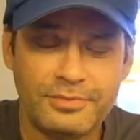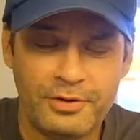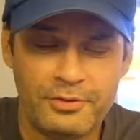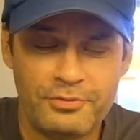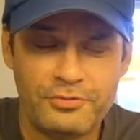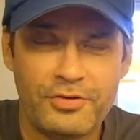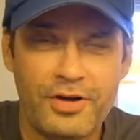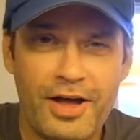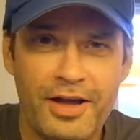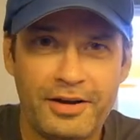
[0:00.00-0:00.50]

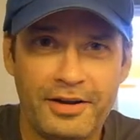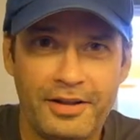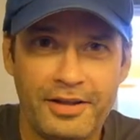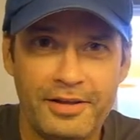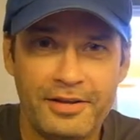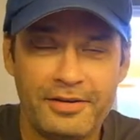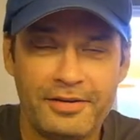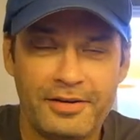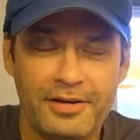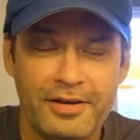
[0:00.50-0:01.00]

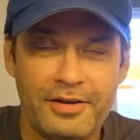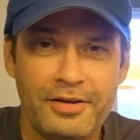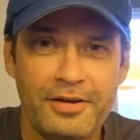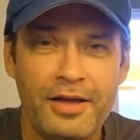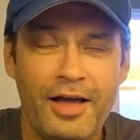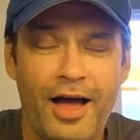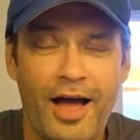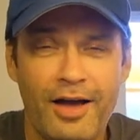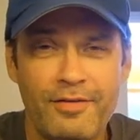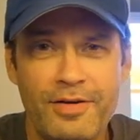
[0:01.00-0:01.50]
Finally,
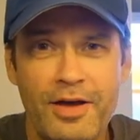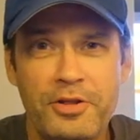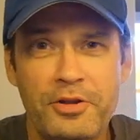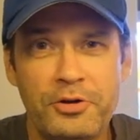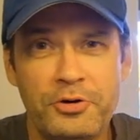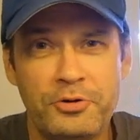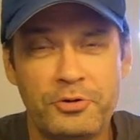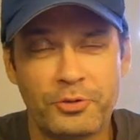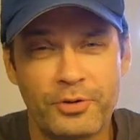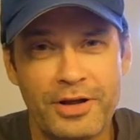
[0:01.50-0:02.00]
I've had
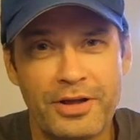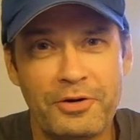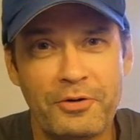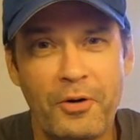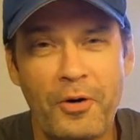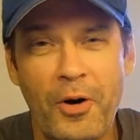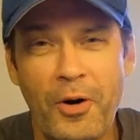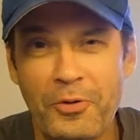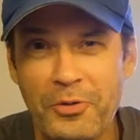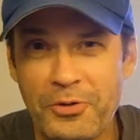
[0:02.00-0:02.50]
to
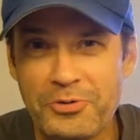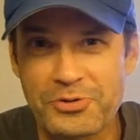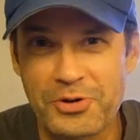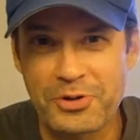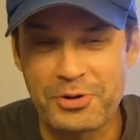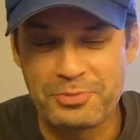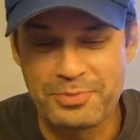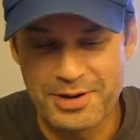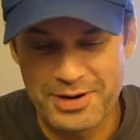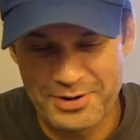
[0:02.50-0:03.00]
drink all those
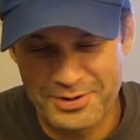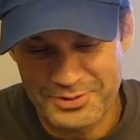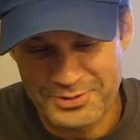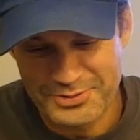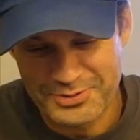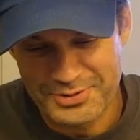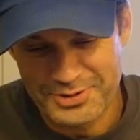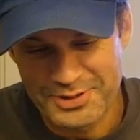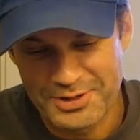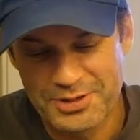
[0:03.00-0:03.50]
other
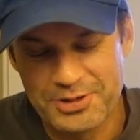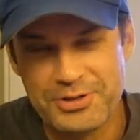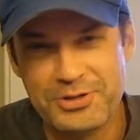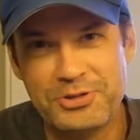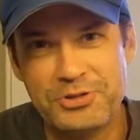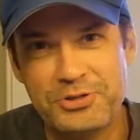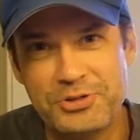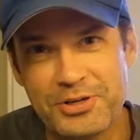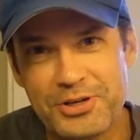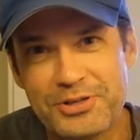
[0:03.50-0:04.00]
beers
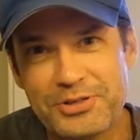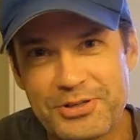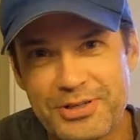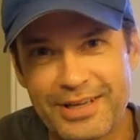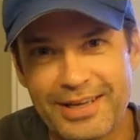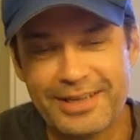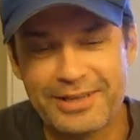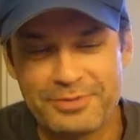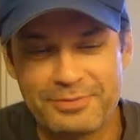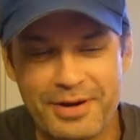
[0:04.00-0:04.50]
just to
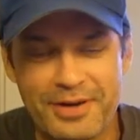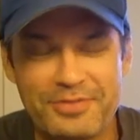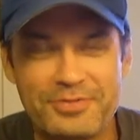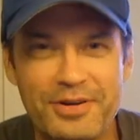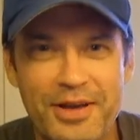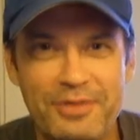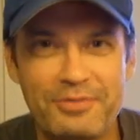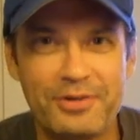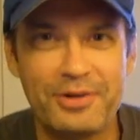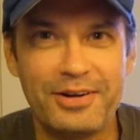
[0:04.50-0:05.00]
get to my
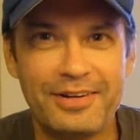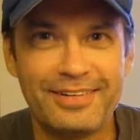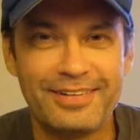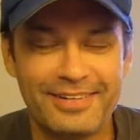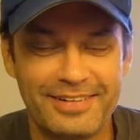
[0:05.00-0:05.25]
favorite.